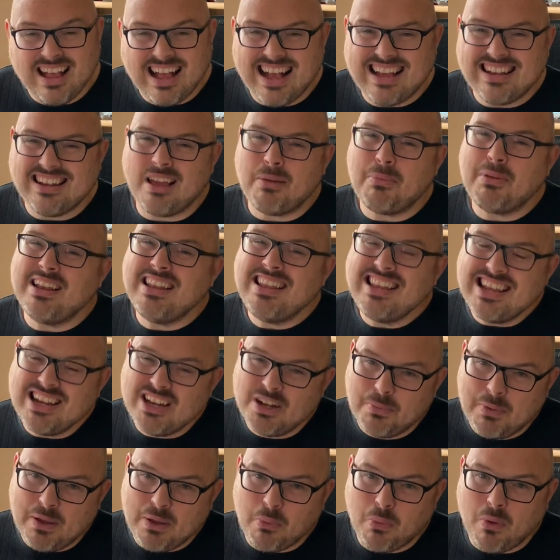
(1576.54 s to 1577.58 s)
And I'm a
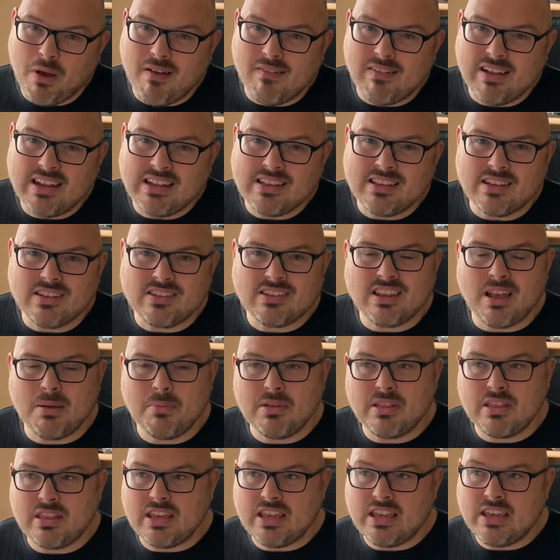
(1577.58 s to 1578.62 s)
little bit worried that some
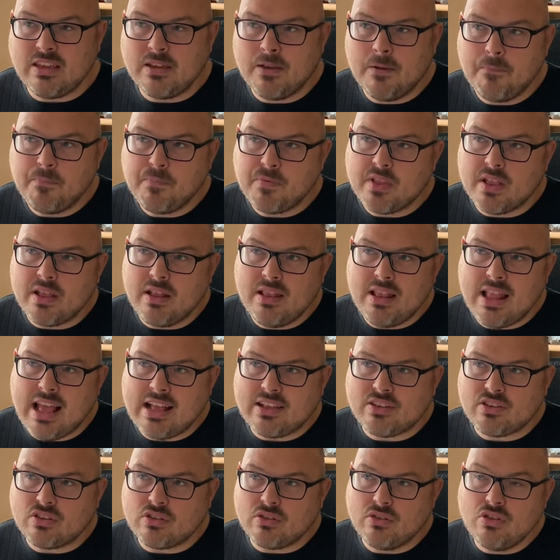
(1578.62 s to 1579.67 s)
of the
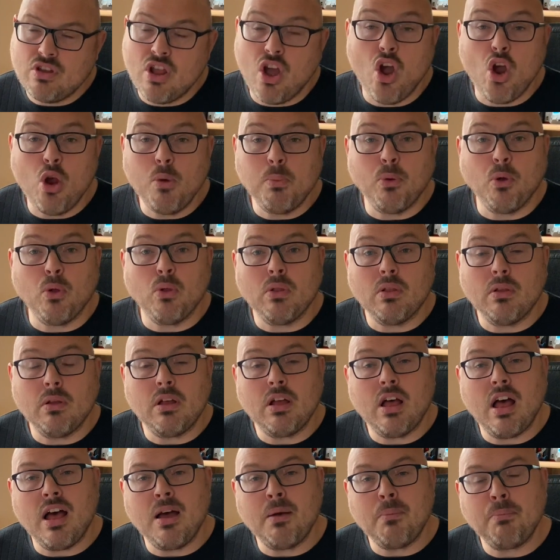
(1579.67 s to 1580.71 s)
less noble
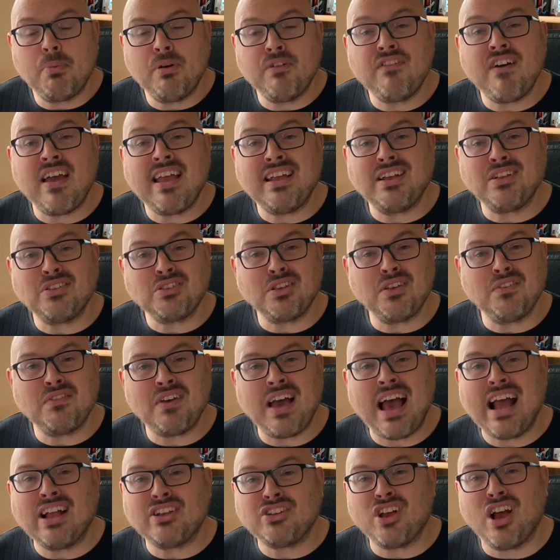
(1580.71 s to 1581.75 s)
purveyors of
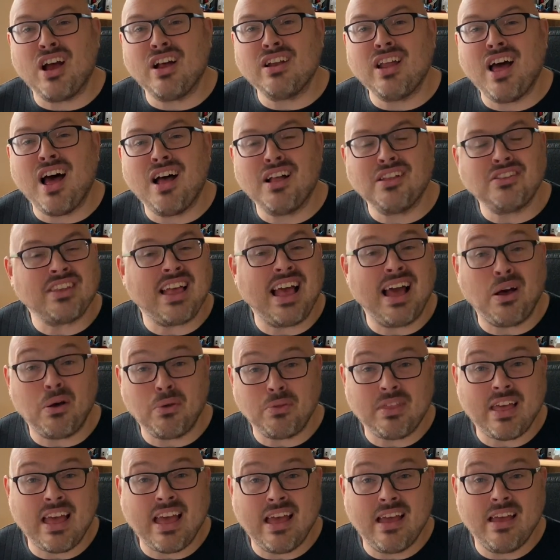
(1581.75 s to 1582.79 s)
agile arts
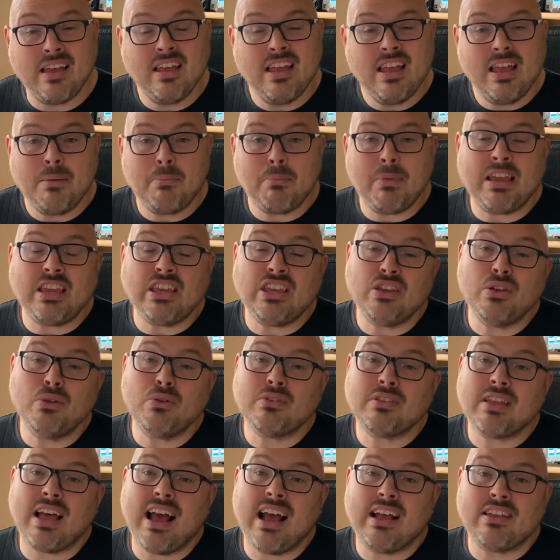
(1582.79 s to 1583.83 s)
out there may
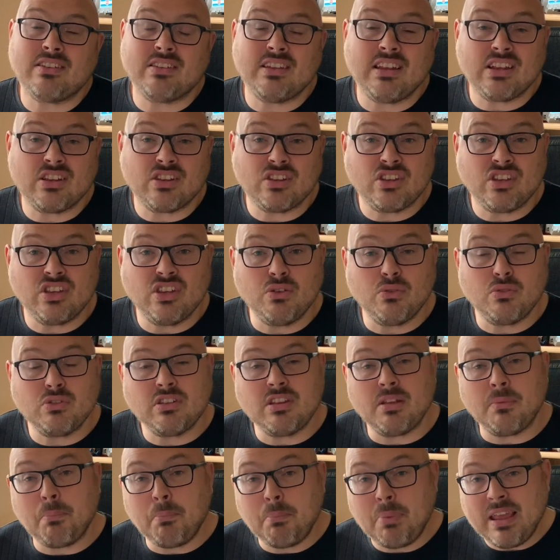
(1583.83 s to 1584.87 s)
use that as an excuse
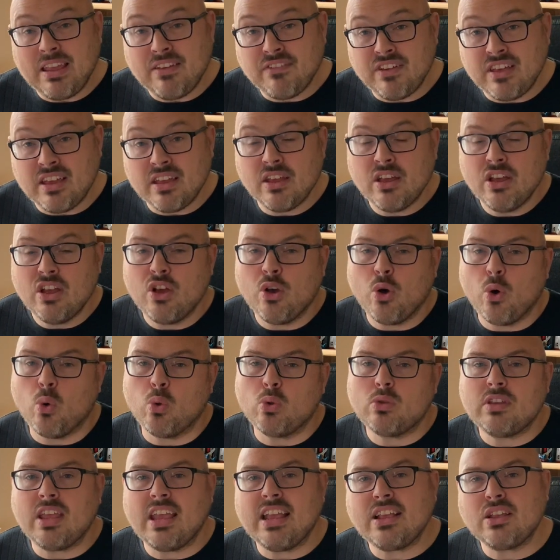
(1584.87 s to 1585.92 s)
to pivot or
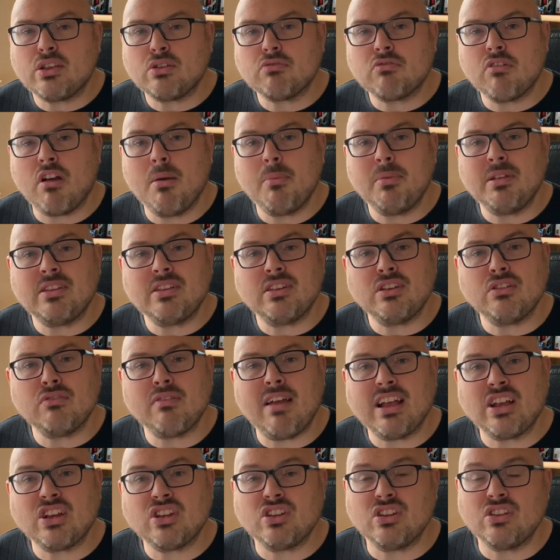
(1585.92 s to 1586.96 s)
take Scrum into
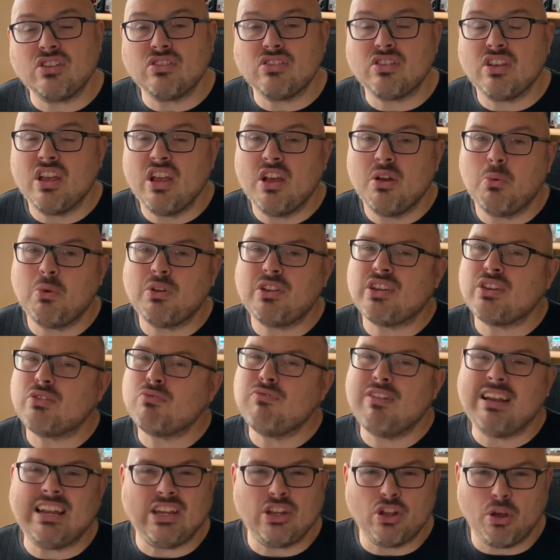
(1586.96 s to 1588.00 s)
directions which it's
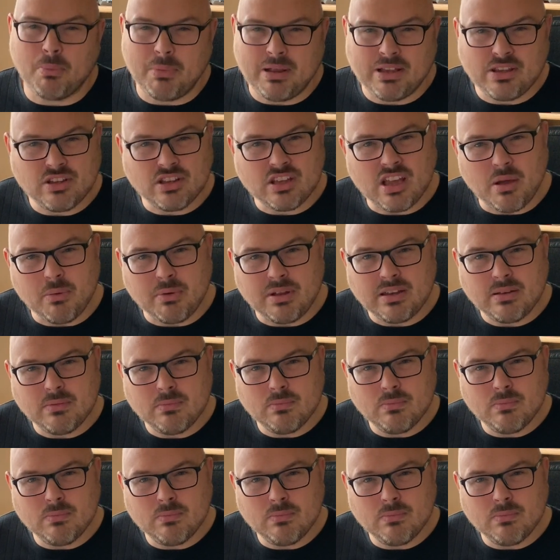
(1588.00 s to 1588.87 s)
really not meant to go in.